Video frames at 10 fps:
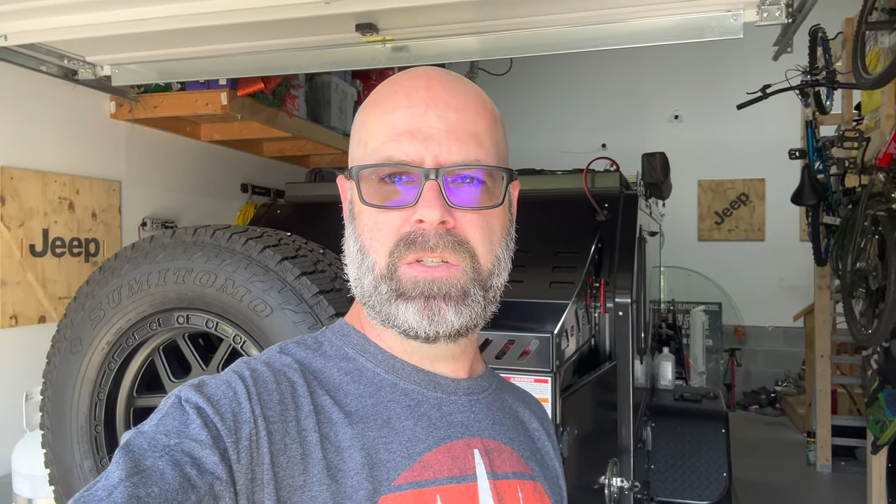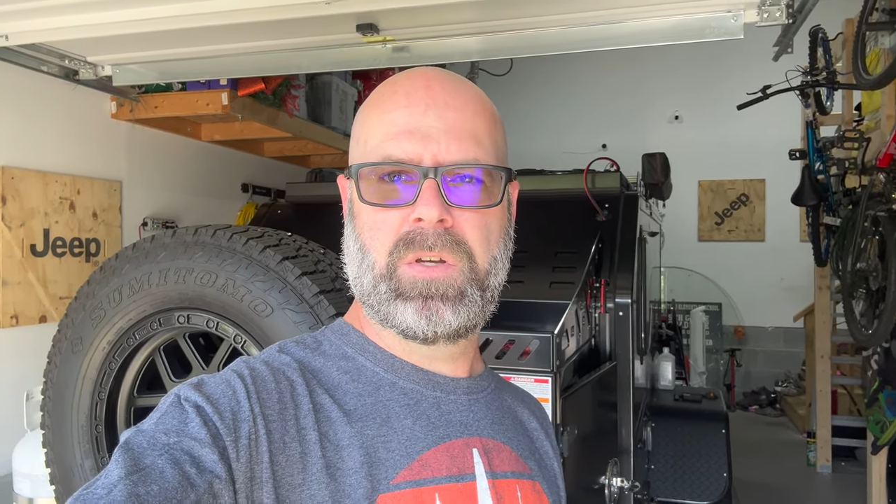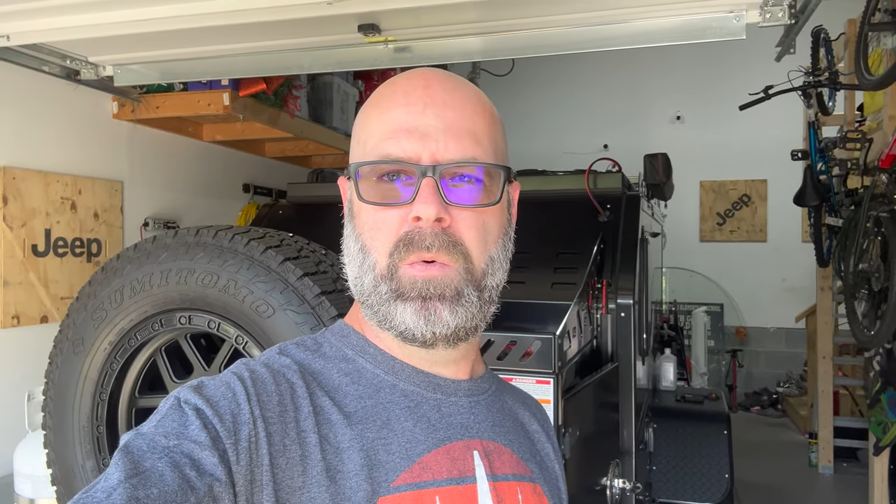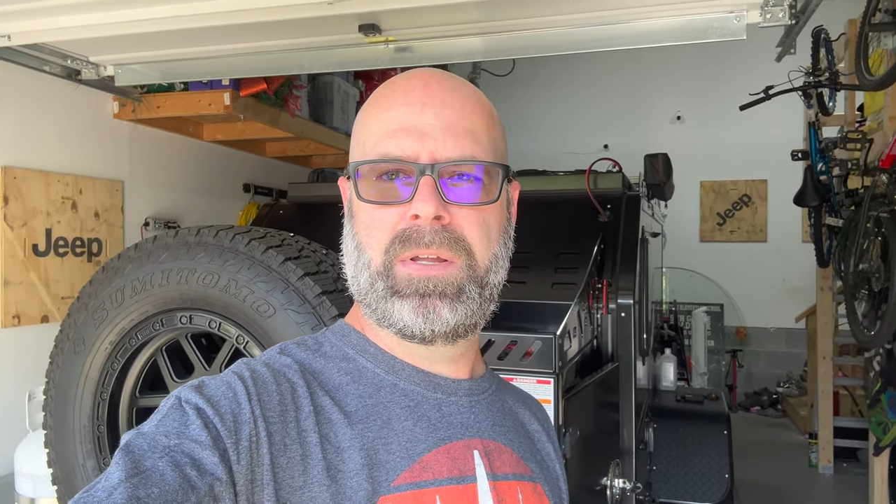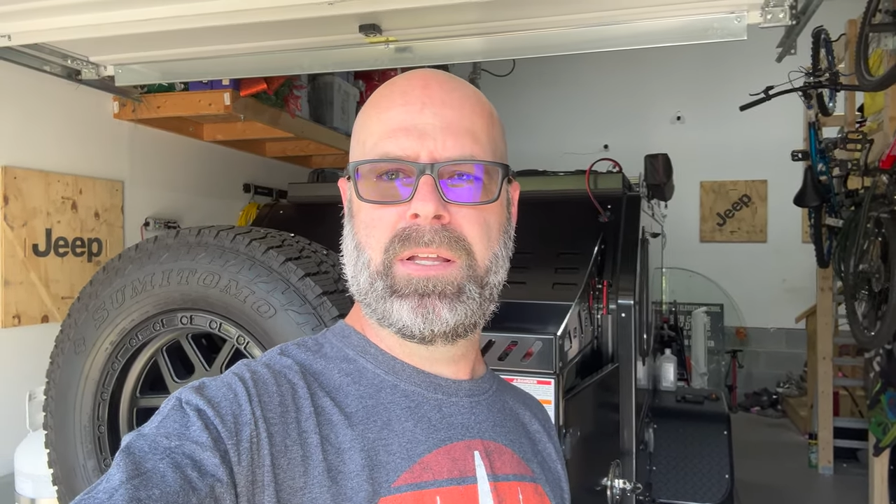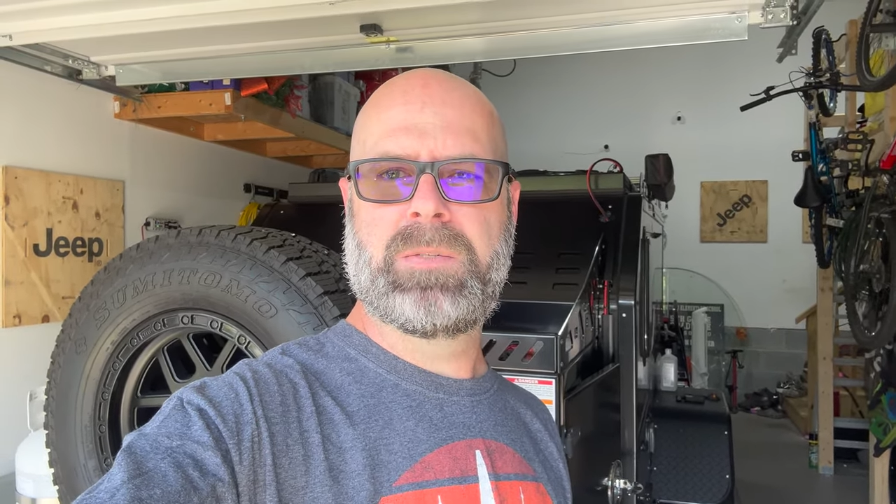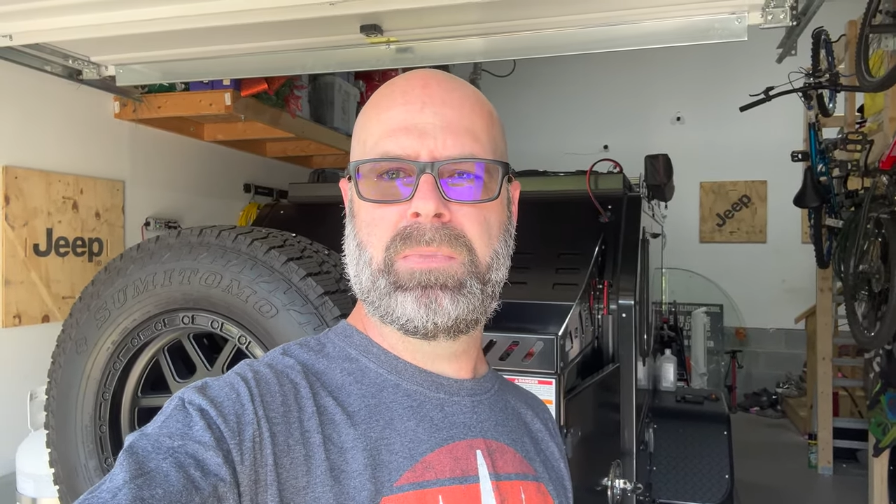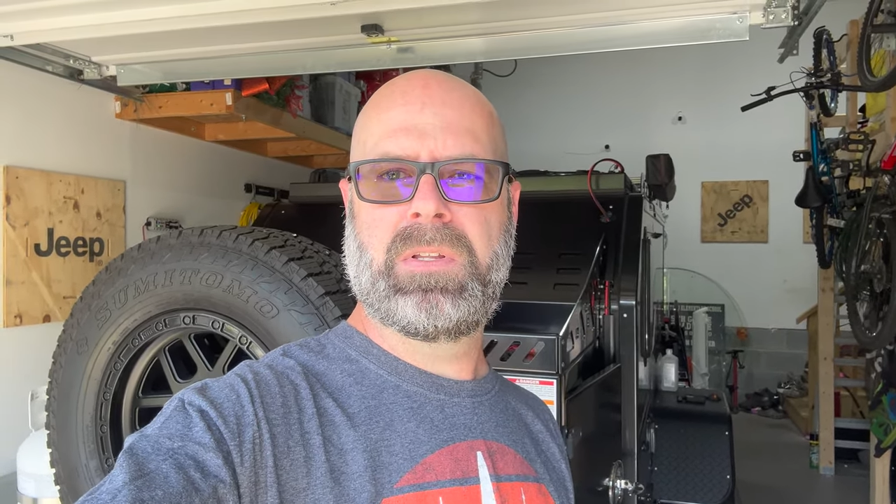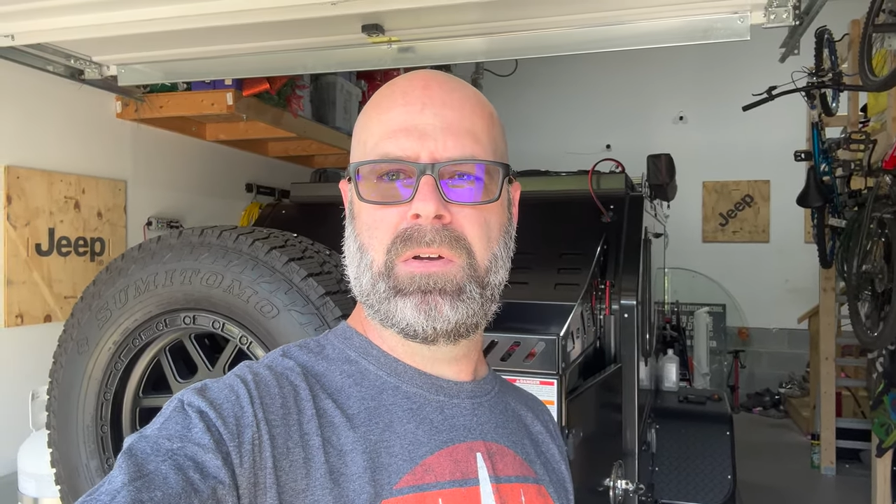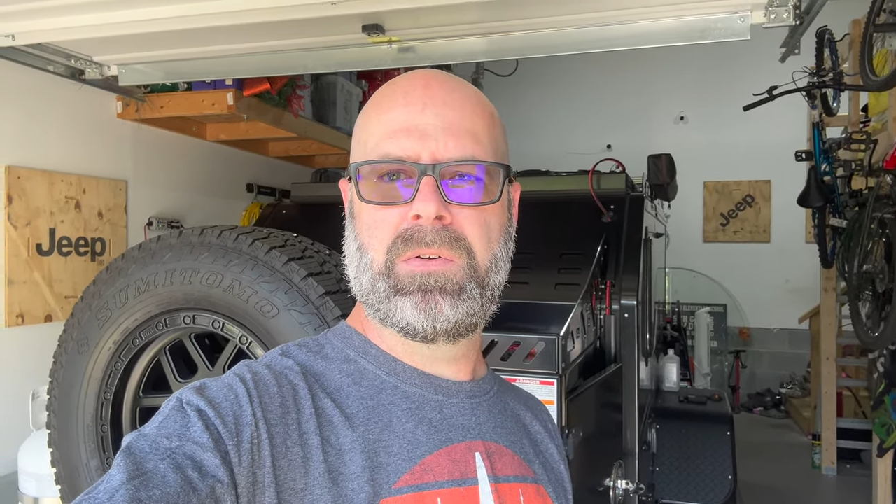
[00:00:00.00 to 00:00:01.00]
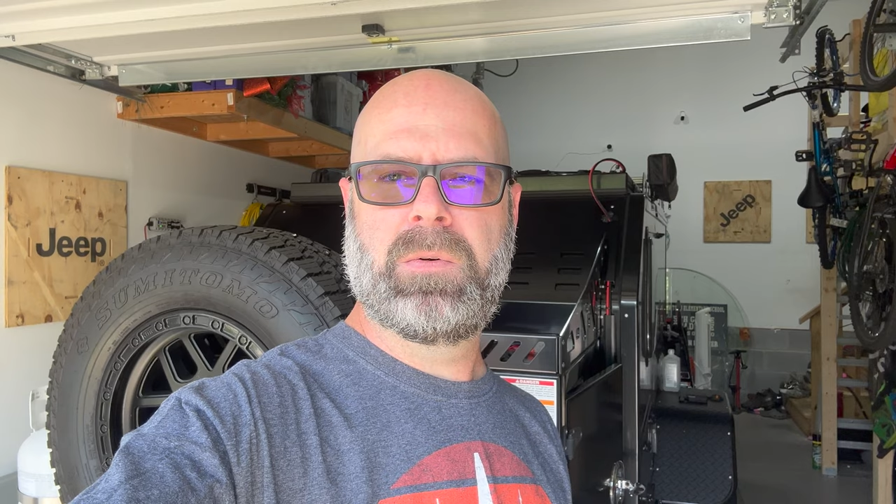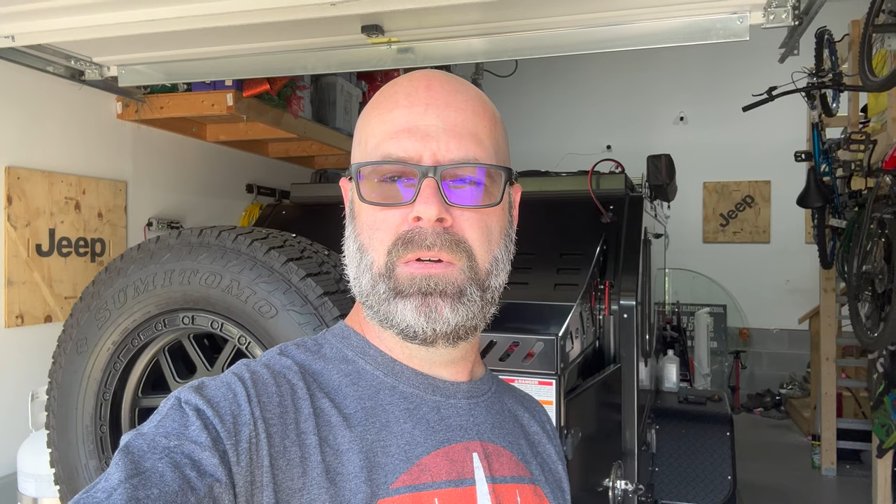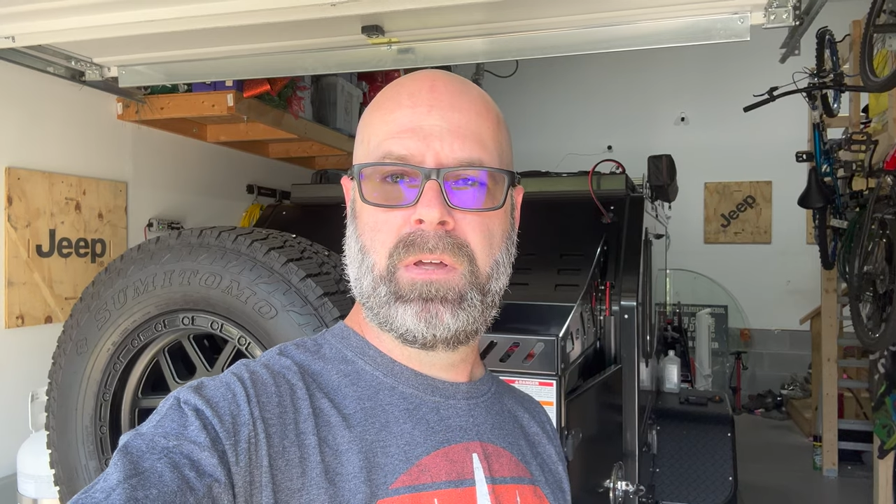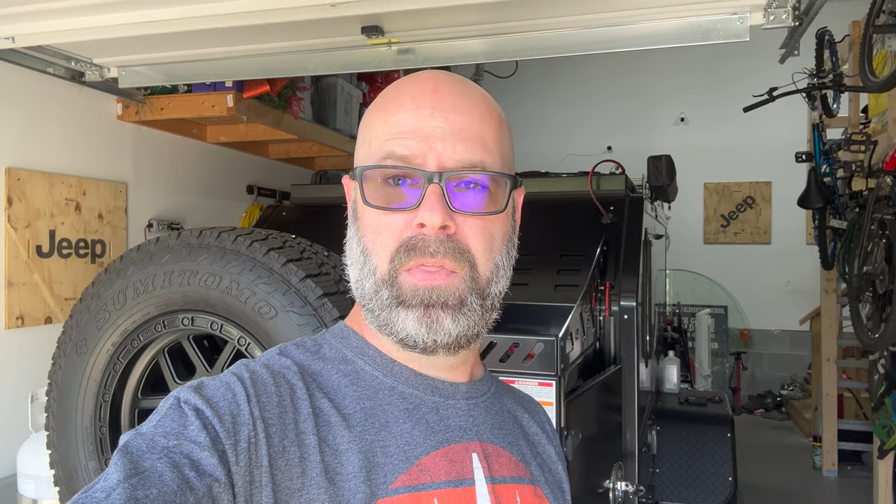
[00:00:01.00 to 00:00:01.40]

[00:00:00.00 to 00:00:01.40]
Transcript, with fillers: So when it gets below